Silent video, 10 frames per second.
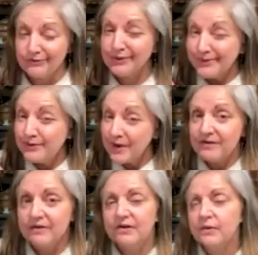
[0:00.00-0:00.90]
really
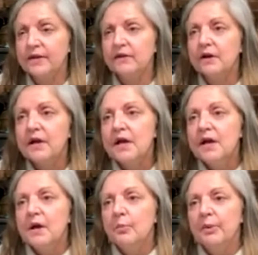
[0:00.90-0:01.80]
wanted to do either.
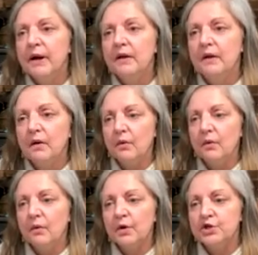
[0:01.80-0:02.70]
But
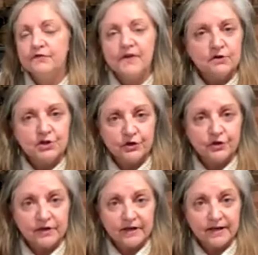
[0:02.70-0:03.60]
when she found she
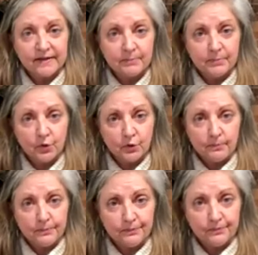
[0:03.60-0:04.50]
couldn't get at the poop,
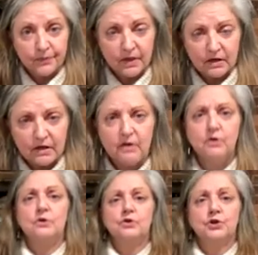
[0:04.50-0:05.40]
she